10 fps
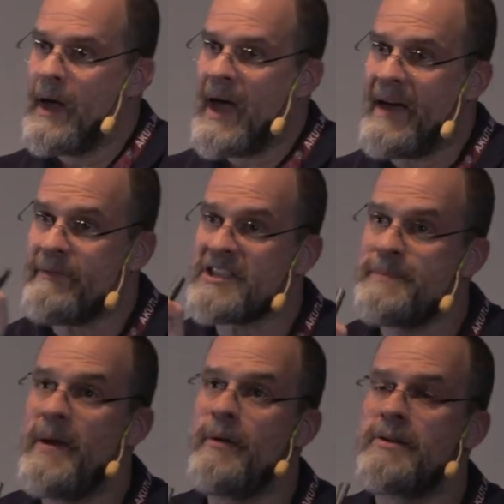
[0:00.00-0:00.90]
have
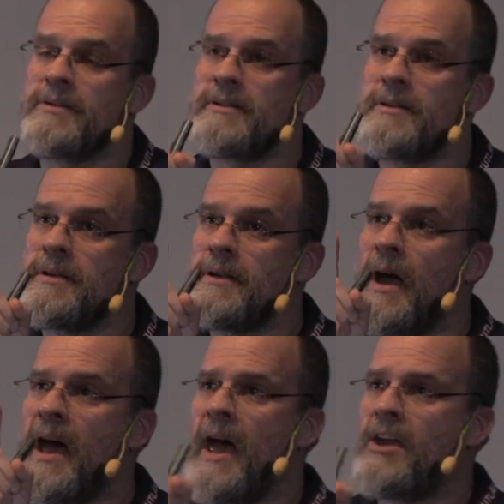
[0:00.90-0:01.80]
experienced
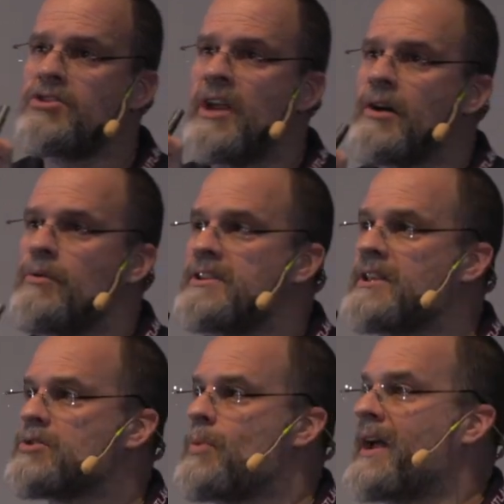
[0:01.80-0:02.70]
a hashtag
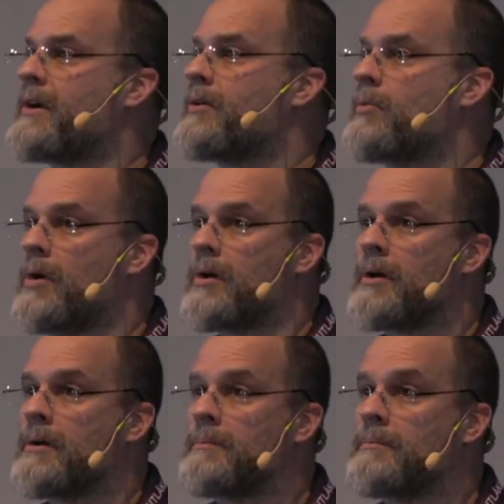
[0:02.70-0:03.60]
resus wanker at work.